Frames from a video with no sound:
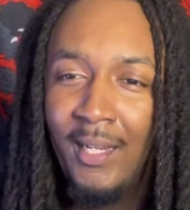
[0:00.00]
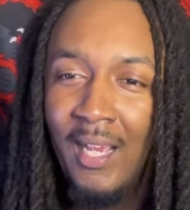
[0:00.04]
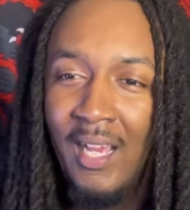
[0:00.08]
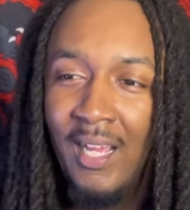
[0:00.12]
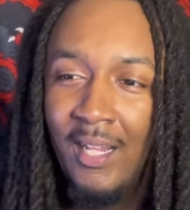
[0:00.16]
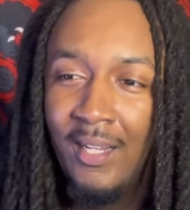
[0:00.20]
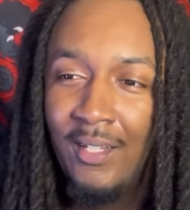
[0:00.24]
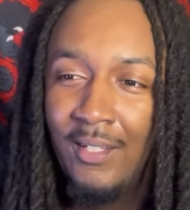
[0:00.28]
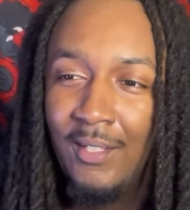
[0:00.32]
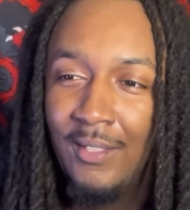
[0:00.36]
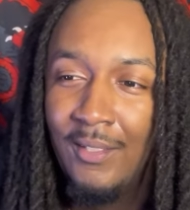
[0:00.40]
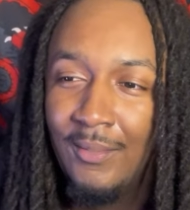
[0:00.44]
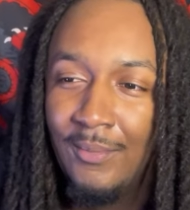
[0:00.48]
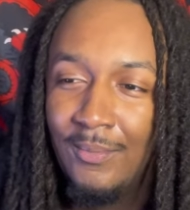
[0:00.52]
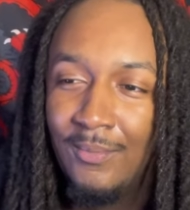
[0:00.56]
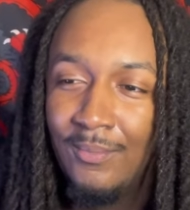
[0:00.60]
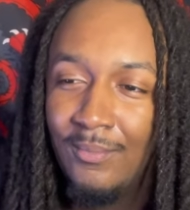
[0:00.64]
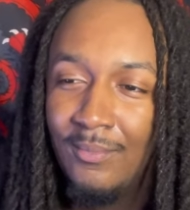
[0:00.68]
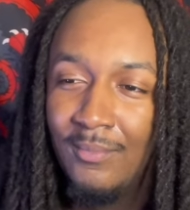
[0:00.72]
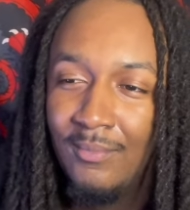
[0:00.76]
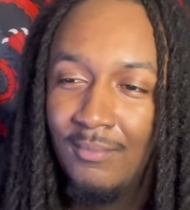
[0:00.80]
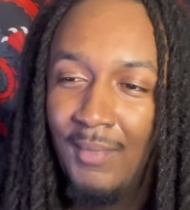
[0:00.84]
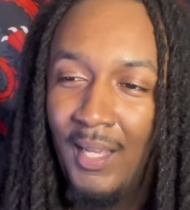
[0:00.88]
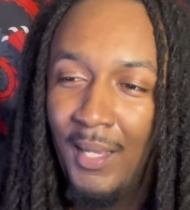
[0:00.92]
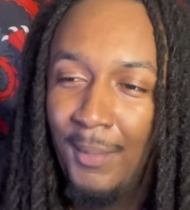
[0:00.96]
kind of
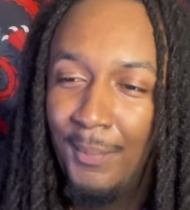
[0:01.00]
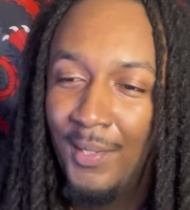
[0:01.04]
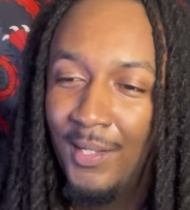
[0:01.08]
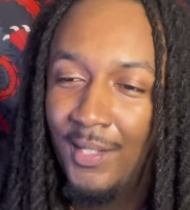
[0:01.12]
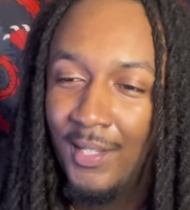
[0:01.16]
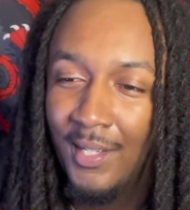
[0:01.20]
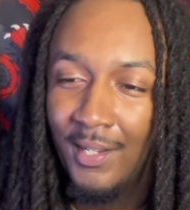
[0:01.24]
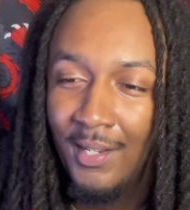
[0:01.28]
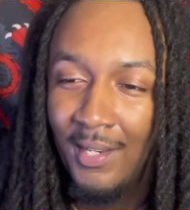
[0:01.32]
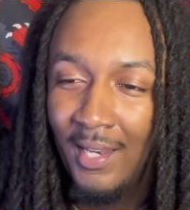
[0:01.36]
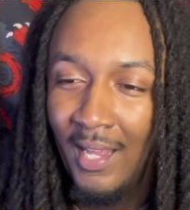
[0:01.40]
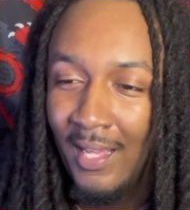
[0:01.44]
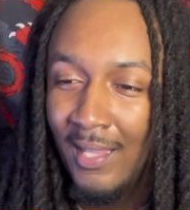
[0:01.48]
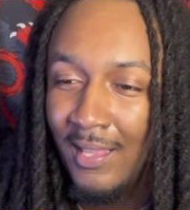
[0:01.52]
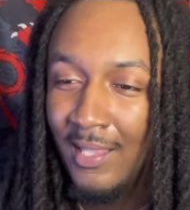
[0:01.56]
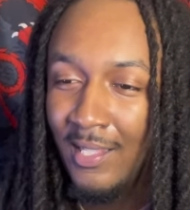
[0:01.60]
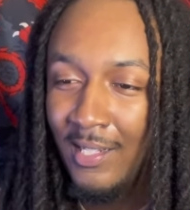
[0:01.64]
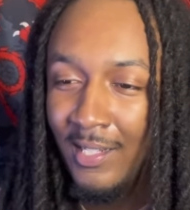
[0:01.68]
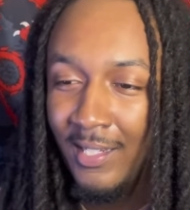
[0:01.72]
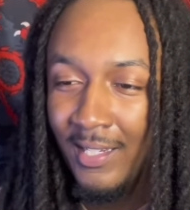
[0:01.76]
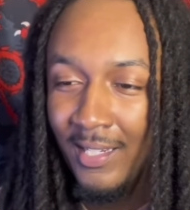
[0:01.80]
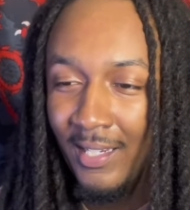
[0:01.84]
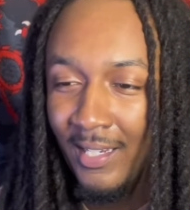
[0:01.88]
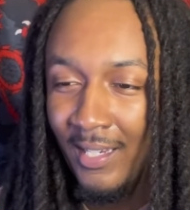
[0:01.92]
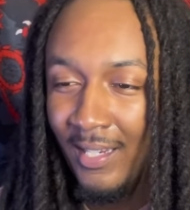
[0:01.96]
maybe
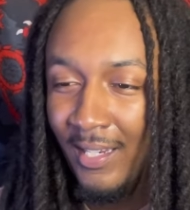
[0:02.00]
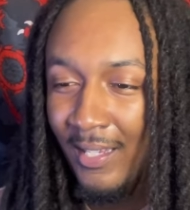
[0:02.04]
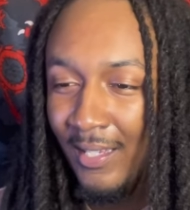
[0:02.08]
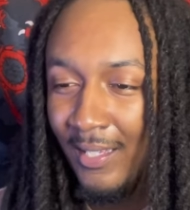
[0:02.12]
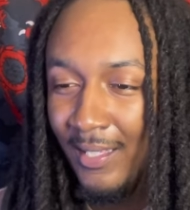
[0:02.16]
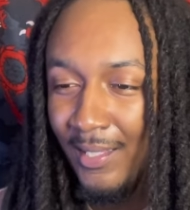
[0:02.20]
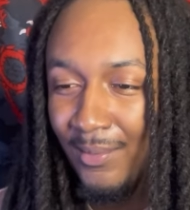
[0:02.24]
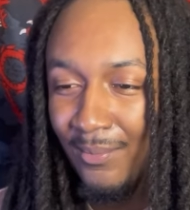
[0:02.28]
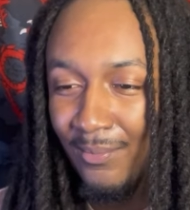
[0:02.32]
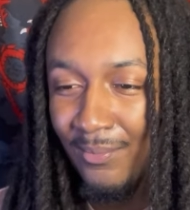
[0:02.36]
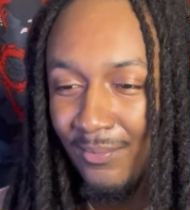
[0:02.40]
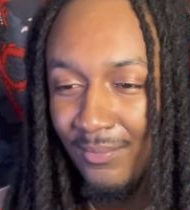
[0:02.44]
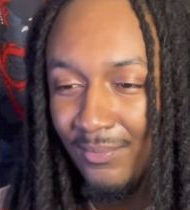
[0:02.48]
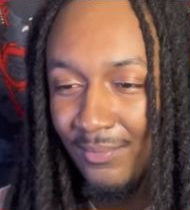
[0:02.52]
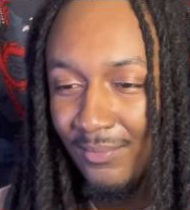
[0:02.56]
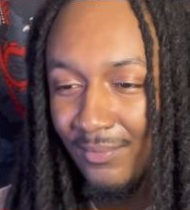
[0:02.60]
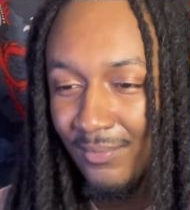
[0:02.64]
connected again,